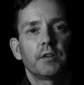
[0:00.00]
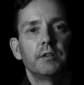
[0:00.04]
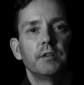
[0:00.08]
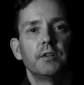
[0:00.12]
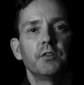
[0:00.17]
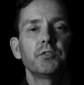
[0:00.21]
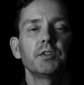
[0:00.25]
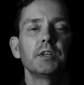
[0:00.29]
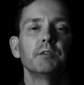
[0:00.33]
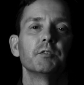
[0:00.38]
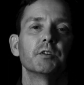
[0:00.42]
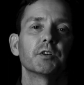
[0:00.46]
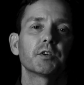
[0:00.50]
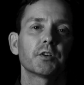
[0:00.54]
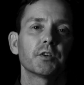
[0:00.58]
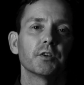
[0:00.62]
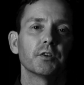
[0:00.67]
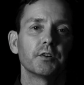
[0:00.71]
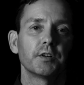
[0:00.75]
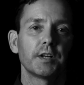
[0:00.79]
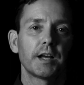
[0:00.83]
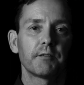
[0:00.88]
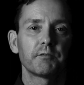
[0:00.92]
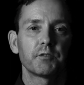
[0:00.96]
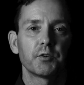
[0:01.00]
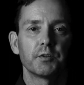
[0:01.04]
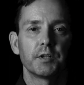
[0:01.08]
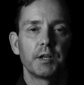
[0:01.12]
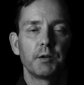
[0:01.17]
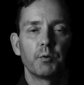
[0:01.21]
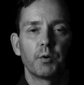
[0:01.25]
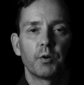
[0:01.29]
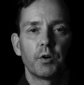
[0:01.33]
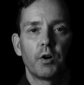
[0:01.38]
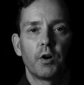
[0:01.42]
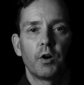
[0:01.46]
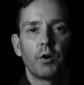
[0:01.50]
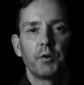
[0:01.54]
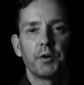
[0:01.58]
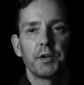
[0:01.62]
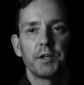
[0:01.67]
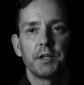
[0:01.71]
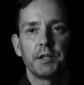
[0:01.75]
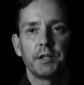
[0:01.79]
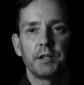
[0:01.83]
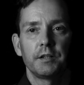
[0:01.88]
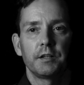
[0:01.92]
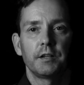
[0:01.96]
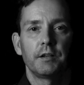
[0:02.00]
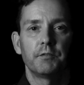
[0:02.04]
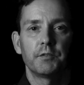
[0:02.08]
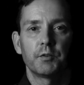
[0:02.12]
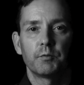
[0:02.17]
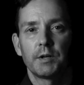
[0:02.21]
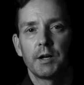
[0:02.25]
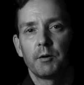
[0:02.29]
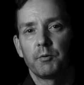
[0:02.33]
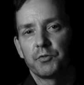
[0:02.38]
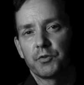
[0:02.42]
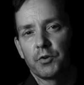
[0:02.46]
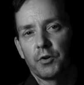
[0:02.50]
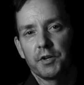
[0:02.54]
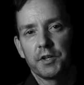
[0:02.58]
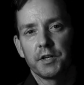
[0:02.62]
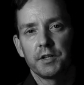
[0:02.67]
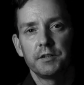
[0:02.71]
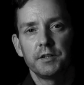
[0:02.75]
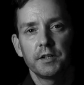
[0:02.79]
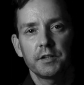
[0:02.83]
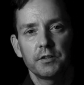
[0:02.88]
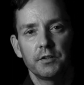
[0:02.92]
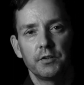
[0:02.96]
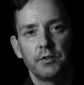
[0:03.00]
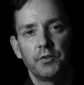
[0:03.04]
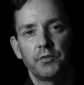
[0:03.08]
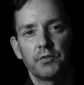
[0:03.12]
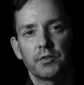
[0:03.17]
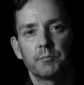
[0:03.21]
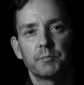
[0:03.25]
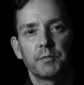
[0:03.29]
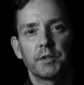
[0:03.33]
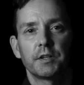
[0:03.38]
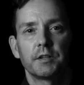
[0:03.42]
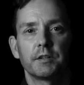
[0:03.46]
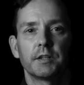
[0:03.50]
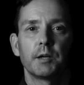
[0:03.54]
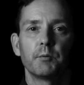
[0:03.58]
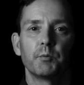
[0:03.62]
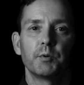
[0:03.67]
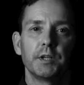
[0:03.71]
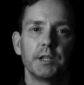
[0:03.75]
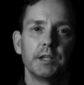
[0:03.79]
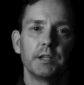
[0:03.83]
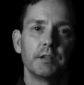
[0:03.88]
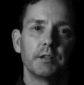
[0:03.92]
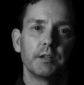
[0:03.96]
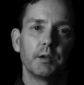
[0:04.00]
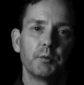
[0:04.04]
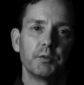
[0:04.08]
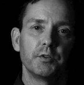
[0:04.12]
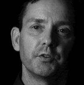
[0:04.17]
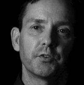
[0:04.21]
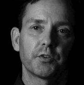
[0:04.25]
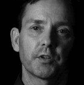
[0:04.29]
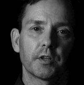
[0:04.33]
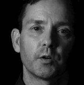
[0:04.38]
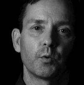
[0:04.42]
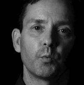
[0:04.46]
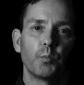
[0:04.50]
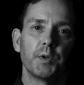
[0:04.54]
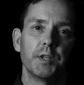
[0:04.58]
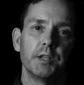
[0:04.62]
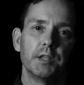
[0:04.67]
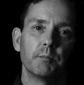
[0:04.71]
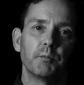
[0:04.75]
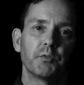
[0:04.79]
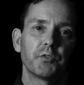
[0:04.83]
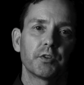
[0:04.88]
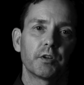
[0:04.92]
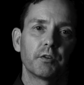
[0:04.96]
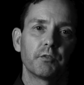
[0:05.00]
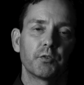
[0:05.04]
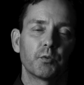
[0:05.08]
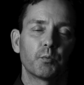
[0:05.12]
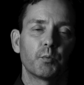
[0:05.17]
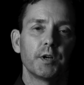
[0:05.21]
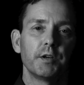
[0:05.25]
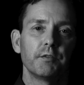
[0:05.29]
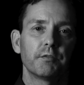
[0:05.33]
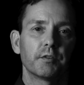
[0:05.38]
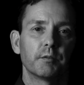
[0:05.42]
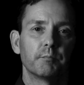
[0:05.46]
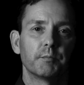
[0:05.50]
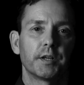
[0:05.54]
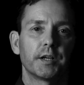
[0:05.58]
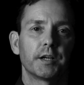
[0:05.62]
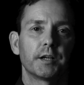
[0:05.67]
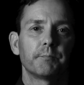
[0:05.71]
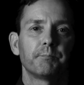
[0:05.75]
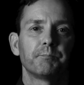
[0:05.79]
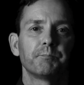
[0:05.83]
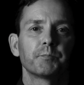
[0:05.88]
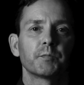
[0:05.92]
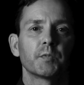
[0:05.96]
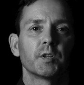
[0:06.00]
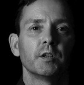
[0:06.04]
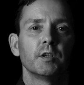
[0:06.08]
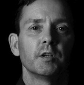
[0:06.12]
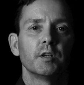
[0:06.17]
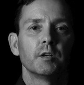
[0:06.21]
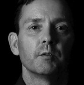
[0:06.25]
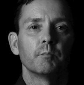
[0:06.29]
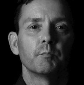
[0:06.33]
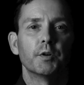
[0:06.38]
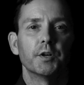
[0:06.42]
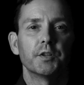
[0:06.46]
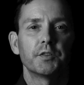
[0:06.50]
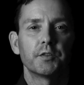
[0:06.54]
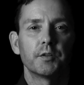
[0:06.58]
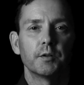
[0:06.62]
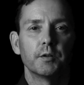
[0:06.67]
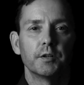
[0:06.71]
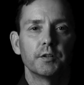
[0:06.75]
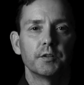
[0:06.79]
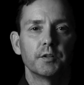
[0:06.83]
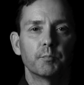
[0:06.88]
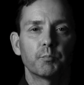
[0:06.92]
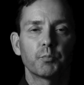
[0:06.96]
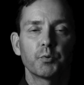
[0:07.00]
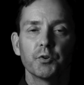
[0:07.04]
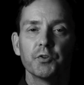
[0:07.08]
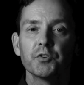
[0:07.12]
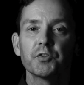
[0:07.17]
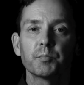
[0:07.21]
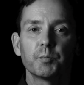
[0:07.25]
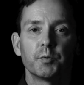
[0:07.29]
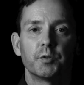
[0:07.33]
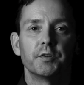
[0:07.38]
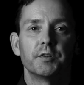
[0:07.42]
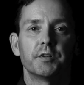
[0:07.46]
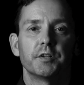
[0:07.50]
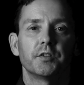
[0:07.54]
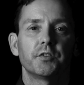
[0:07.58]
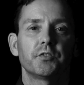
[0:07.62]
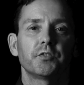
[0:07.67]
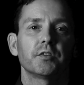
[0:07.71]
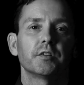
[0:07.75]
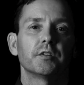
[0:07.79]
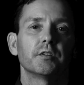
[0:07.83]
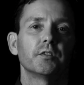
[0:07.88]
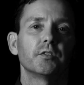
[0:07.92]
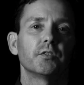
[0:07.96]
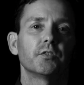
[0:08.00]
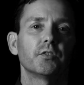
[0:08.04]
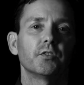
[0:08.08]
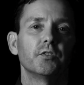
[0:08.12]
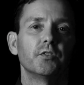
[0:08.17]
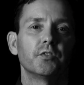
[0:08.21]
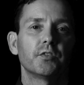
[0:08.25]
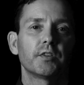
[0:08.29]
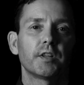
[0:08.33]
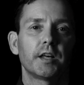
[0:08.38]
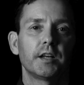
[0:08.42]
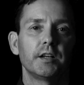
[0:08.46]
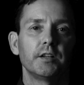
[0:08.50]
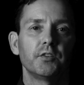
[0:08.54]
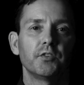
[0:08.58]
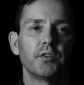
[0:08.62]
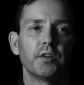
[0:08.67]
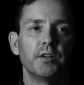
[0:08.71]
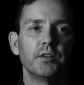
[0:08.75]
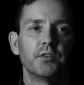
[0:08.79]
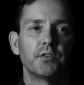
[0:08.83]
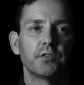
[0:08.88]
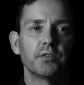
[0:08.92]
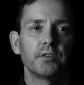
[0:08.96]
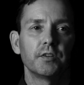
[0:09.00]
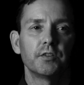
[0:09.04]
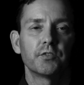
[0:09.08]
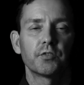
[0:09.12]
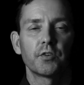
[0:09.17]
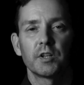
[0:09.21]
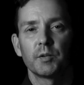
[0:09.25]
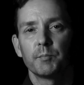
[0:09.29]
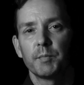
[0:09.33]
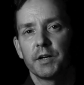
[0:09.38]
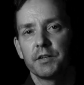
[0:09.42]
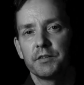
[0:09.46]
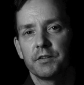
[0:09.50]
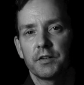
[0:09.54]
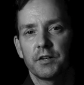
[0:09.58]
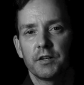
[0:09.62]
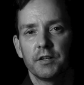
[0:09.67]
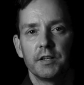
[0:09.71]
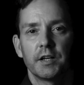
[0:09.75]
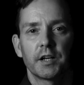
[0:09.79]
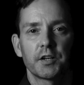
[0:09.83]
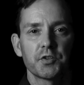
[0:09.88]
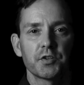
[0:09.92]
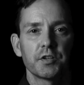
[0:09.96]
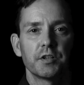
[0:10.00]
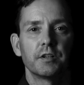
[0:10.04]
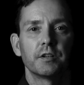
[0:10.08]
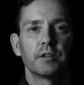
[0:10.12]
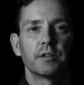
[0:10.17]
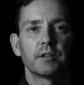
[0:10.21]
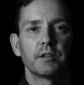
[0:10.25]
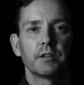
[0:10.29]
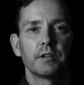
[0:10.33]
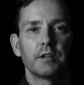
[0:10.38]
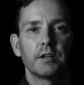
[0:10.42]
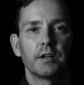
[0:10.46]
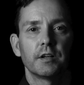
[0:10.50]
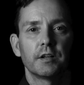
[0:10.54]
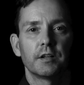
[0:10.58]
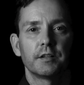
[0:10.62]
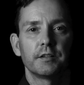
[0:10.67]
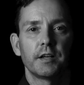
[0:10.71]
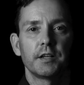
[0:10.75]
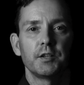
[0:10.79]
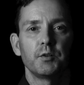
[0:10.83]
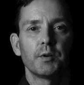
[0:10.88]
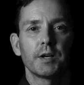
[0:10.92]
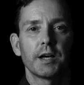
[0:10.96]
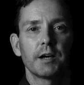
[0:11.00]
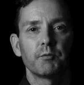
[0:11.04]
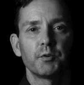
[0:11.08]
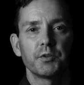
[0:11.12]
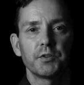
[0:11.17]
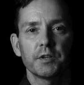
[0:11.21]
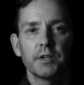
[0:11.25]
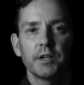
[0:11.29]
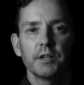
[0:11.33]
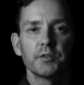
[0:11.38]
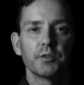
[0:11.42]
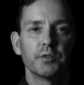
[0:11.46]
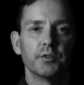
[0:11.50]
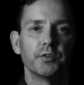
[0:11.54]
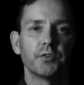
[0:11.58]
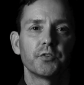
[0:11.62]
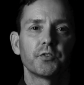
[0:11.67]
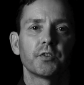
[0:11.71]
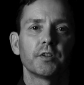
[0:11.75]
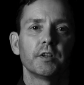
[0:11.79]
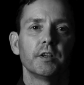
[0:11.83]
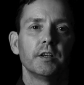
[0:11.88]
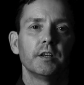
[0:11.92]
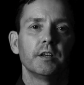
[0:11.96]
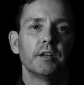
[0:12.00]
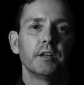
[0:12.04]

And this even occurred after they were already, if the rat was already addicted to something, they would they would just kind of wean themselves away from that. But the the principle of this is is that it's it's it's all about the connection uh, that you have with others.